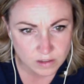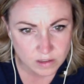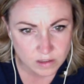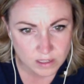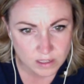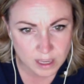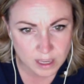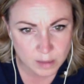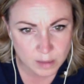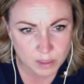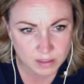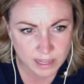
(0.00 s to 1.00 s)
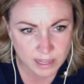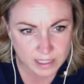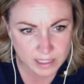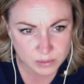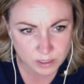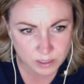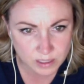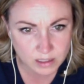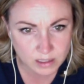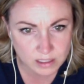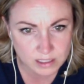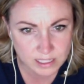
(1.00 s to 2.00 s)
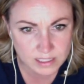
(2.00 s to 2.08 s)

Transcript: It can't be the last one because that's